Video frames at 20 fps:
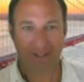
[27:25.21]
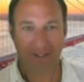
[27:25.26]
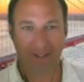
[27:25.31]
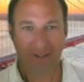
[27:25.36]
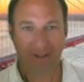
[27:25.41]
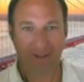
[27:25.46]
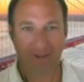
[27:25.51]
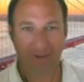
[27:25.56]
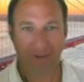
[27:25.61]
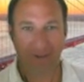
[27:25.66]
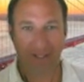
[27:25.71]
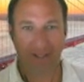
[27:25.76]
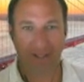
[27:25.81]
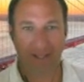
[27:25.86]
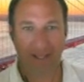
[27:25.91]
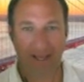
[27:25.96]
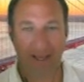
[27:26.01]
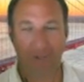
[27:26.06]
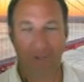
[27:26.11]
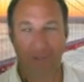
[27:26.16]
you know,
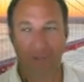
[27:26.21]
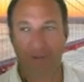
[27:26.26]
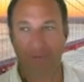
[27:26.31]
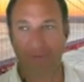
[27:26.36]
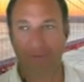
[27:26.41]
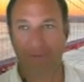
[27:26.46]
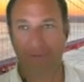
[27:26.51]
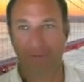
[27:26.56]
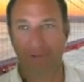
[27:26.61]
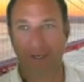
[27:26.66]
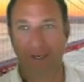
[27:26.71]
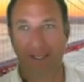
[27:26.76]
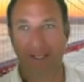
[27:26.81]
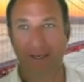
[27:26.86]
the health of an